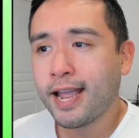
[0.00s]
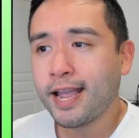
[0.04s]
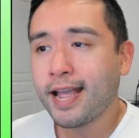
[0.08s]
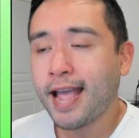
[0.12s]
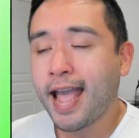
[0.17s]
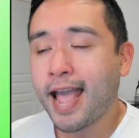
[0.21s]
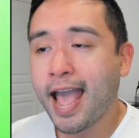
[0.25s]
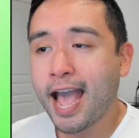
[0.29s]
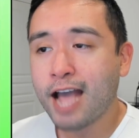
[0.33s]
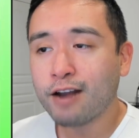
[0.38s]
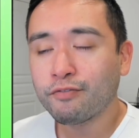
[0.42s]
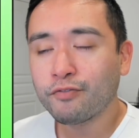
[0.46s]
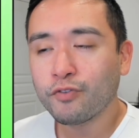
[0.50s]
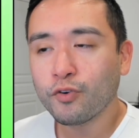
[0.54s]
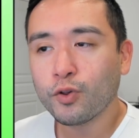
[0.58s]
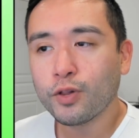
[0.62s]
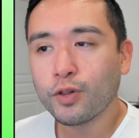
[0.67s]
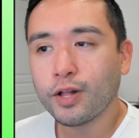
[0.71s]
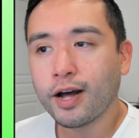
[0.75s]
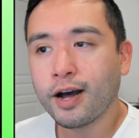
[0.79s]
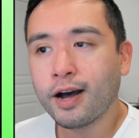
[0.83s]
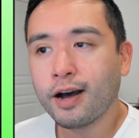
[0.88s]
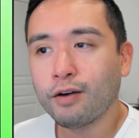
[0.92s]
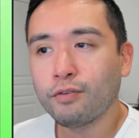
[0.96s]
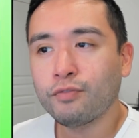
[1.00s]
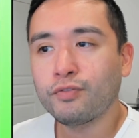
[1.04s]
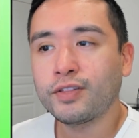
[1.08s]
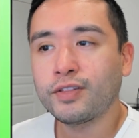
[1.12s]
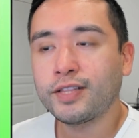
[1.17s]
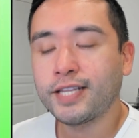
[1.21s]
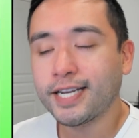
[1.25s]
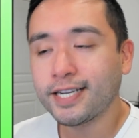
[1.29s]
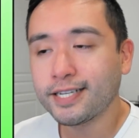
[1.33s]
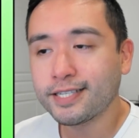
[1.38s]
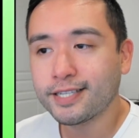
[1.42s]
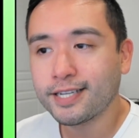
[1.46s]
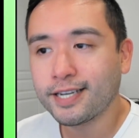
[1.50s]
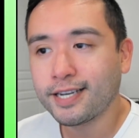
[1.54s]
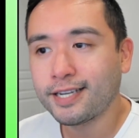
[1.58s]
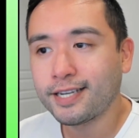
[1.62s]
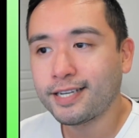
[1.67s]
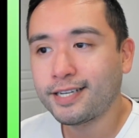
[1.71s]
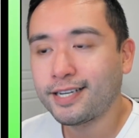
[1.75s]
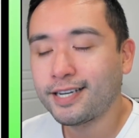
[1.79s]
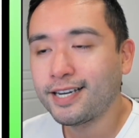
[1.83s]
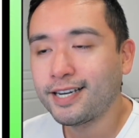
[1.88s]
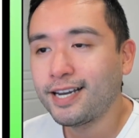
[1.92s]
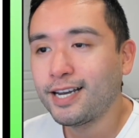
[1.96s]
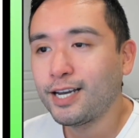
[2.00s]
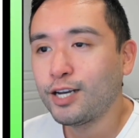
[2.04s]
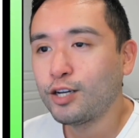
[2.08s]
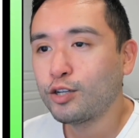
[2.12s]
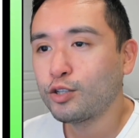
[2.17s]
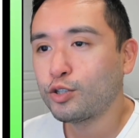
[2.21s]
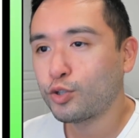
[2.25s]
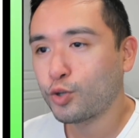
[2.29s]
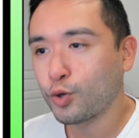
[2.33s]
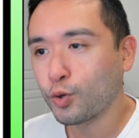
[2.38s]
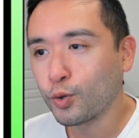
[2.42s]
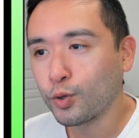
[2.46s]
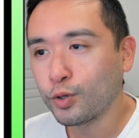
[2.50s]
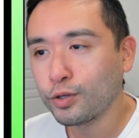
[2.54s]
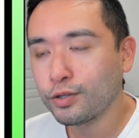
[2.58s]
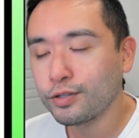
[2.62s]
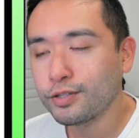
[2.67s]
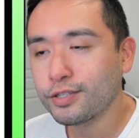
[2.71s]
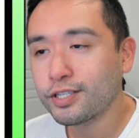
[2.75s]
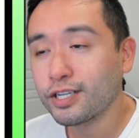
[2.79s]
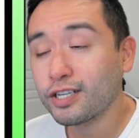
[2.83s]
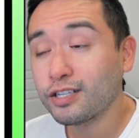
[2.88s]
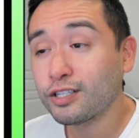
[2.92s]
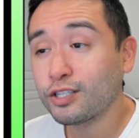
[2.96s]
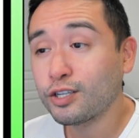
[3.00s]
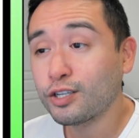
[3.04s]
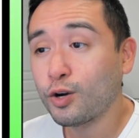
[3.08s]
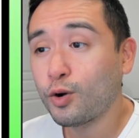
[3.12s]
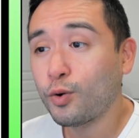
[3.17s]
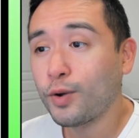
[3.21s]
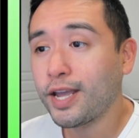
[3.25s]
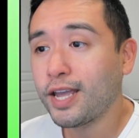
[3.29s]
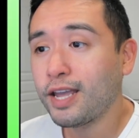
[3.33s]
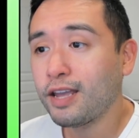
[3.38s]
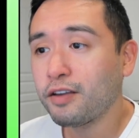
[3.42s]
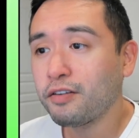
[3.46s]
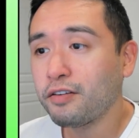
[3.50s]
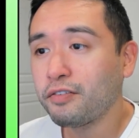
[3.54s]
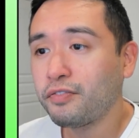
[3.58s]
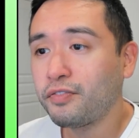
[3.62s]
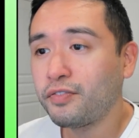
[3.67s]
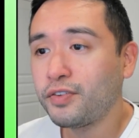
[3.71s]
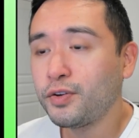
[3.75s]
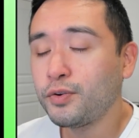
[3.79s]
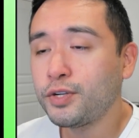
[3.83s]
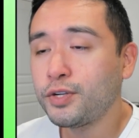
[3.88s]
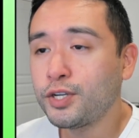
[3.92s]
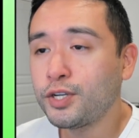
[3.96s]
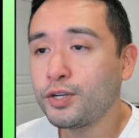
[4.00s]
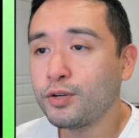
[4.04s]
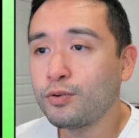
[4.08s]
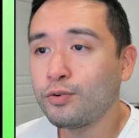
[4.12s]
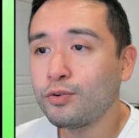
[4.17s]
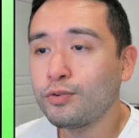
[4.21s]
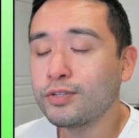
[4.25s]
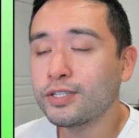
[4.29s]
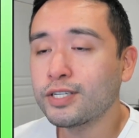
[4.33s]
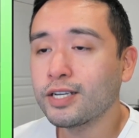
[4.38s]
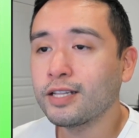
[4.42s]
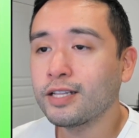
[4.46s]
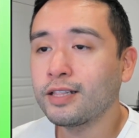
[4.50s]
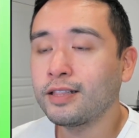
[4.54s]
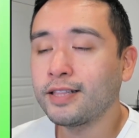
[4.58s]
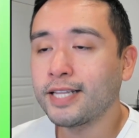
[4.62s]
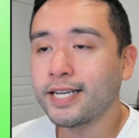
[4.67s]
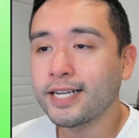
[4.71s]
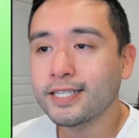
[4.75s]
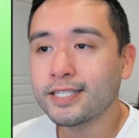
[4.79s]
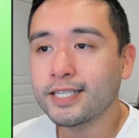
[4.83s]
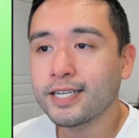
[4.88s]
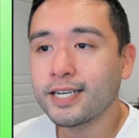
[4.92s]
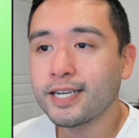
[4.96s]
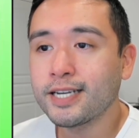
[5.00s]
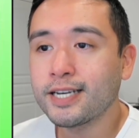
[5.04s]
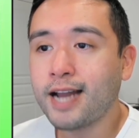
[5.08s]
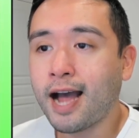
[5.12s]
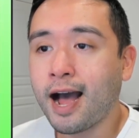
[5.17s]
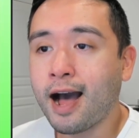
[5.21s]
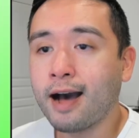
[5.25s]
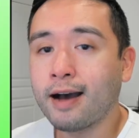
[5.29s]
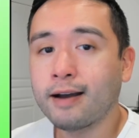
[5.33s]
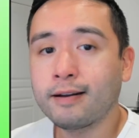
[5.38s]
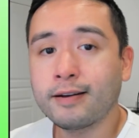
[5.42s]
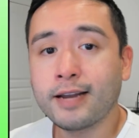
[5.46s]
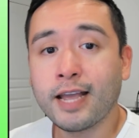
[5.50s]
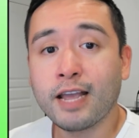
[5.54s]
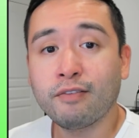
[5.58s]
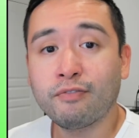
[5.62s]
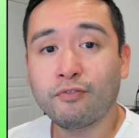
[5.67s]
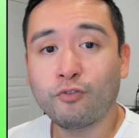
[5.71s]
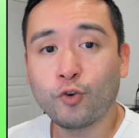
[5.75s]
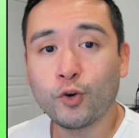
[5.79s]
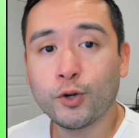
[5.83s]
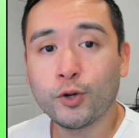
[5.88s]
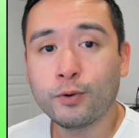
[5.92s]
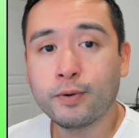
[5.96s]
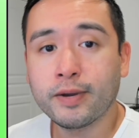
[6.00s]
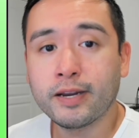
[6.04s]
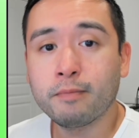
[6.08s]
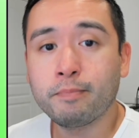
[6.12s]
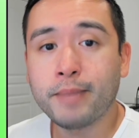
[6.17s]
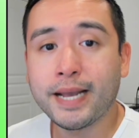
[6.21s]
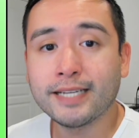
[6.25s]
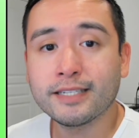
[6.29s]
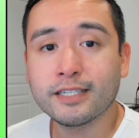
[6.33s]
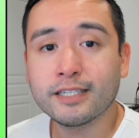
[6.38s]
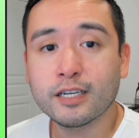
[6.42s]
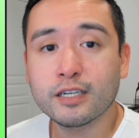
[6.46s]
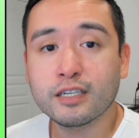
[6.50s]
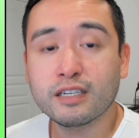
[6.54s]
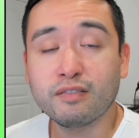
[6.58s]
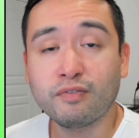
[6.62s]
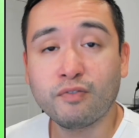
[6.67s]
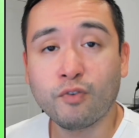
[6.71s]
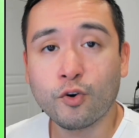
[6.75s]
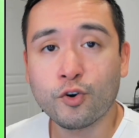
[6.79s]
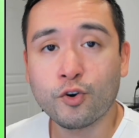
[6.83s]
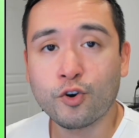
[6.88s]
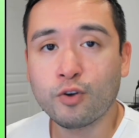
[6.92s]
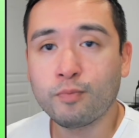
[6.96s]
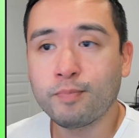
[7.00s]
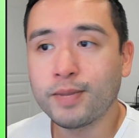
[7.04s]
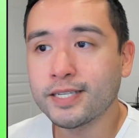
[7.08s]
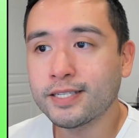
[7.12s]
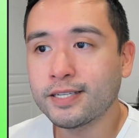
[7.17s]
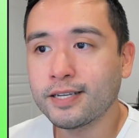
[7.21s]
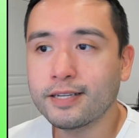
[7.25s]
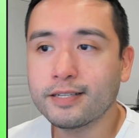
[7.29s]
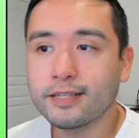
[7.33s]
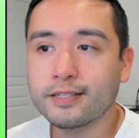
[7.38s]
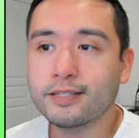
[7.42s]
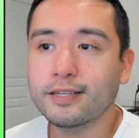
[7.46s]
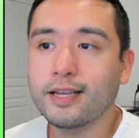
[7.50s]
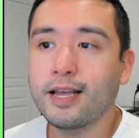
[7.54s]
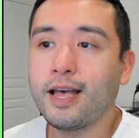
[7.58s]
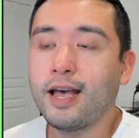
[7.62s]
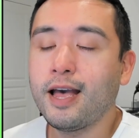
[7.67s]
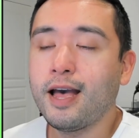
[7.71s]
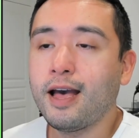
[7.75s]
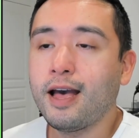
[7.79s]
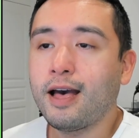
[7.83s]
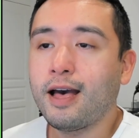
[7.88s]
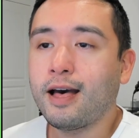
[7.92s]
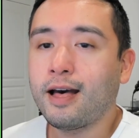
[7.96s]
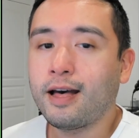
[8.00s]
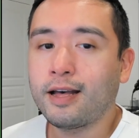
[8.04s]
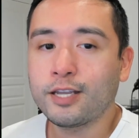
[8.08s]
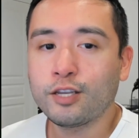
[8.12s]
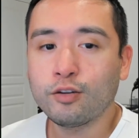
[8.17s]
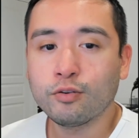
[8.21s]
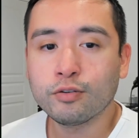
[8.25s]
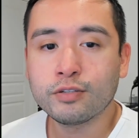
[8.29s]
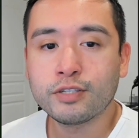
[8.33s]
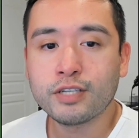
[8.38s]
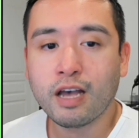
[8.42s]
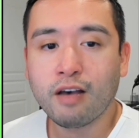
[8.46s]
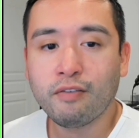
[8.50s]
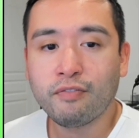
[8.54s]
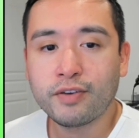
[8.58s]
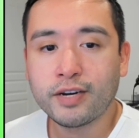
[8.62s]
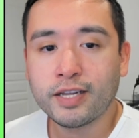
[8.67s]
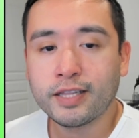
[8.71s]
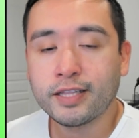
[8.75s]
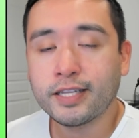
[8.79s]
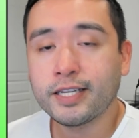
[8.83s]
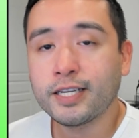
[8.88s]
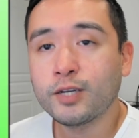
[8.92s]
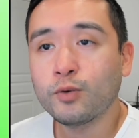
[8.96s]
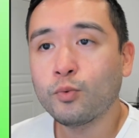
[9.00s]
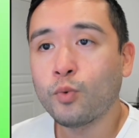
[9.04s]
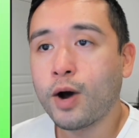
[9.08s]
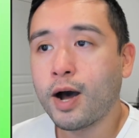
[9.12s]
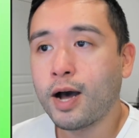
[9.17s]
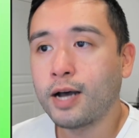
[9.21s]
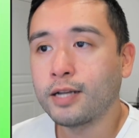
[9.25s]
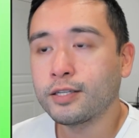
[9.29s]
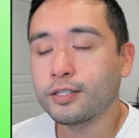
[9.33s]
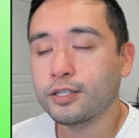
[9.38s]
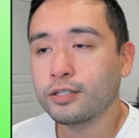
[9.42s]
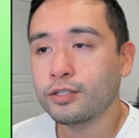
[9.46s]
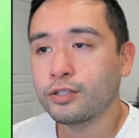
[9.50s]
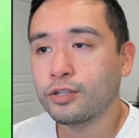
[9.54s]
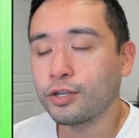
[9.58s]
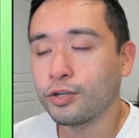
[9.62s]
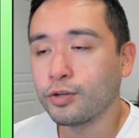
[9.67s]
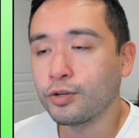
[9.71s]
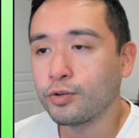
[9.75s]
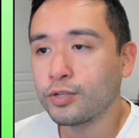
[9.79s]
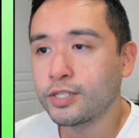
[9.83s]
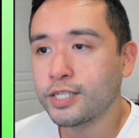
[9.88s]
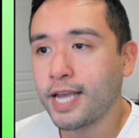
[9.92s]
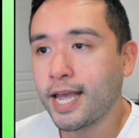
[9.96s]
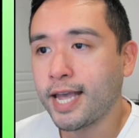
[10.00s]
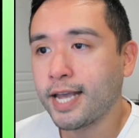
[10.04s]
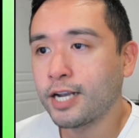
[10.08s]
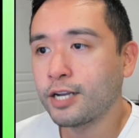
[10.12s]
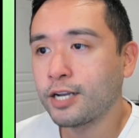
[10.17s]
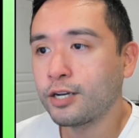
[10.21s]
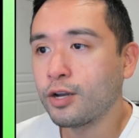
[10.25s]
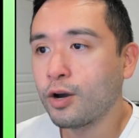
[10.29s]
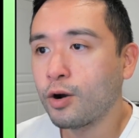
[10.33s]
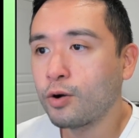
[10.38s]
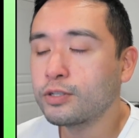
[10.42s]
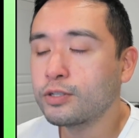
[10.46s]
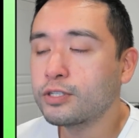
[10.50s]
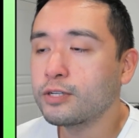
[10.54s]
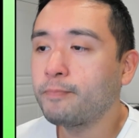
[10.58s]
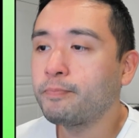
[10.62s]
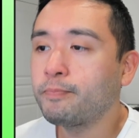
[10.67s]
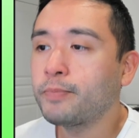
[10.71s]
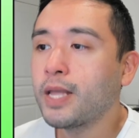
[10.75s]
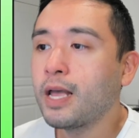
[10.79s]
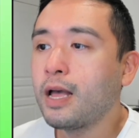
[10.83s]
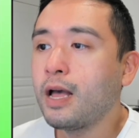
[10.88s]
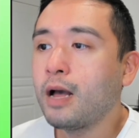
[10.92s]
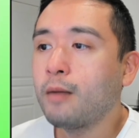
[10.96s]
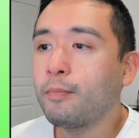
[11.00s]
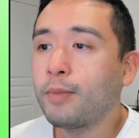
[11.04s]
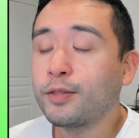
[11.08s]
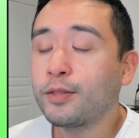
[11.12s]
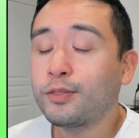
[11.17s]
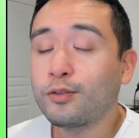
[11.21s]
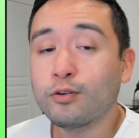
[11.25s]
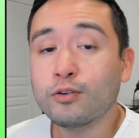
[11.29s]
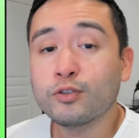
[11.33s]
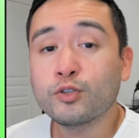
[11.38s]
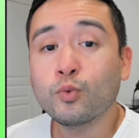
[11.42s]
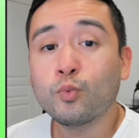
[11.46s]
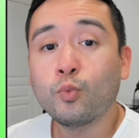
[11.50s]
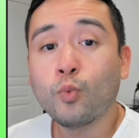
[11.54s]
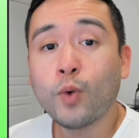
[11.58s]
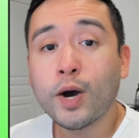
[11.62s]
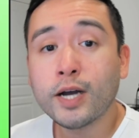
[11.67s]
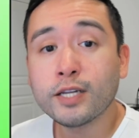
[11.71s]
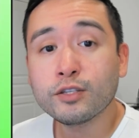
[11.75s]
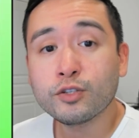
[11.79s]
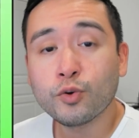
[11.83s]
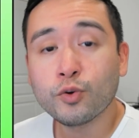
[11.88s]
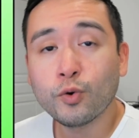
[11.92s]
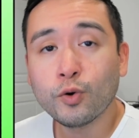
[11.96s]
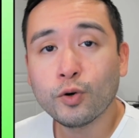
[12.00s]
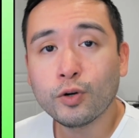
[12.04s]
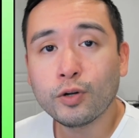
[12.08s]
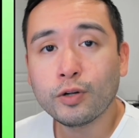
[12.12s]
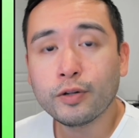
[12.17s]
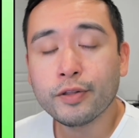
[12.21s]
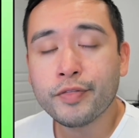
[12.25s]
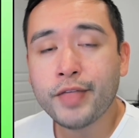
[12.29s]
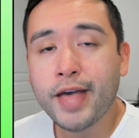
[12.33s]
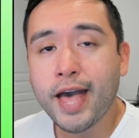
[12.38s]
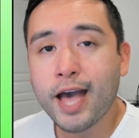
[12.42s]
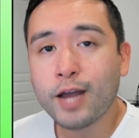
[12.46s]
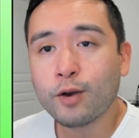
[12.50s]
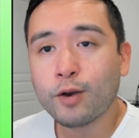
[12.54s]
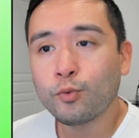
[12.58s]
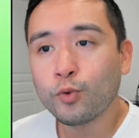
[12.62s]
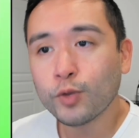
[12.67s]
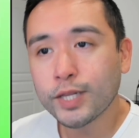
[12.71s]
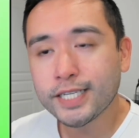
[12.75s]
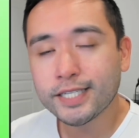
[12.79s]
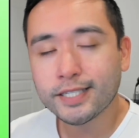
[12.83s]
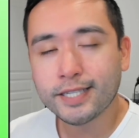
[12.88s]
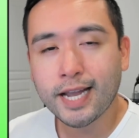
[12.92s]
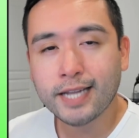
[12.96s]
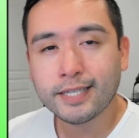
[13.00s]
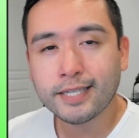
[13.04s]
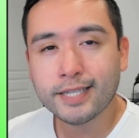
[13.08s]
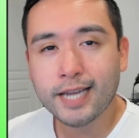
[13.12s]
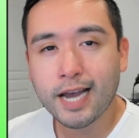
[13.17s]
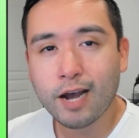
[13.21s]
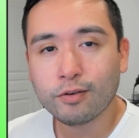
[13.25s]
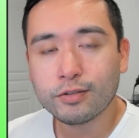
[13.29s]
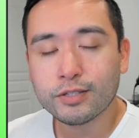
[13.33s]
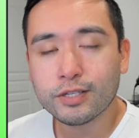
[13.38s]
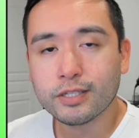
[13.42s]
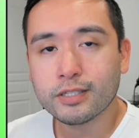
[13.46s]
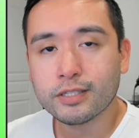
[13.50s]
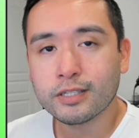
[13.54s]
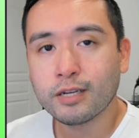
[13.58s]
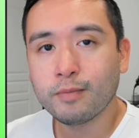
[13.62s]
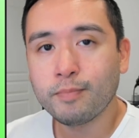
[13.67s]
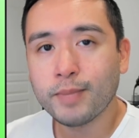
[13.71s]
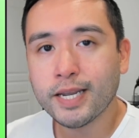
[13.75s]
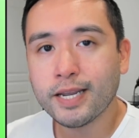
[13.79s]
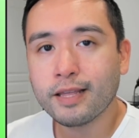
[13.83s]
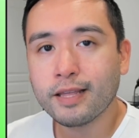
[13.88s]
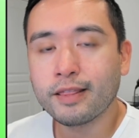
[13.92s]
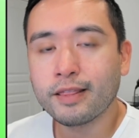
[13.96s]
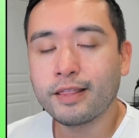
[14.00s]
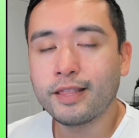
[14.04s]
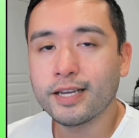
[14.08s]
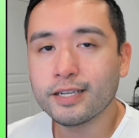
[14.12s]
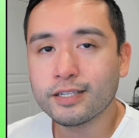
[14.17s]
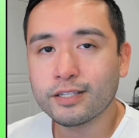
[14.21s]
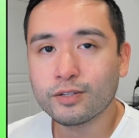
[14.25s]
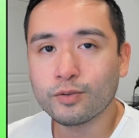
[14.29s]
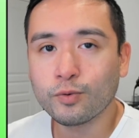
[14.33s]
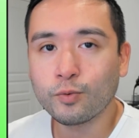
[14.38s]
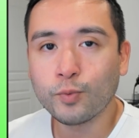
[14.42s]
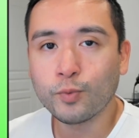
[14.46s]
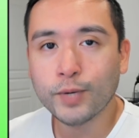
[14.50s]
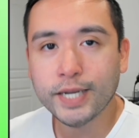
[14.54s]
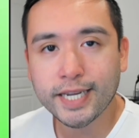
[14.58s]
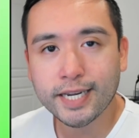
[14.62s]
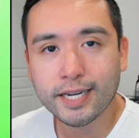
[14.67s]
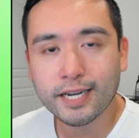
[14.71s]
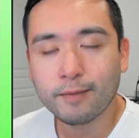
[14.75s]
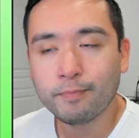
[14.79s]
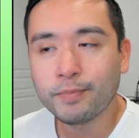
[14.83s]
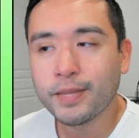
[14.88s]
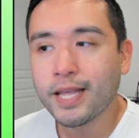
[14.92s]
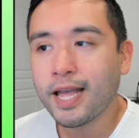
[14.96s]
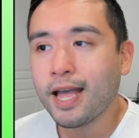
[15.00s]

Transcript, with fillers: a handful of LinkedIn tools. So if you use LinkedIn on a frequent basis for your business, you'll definitely want to take note. But there's one tool that really stands out to me this week,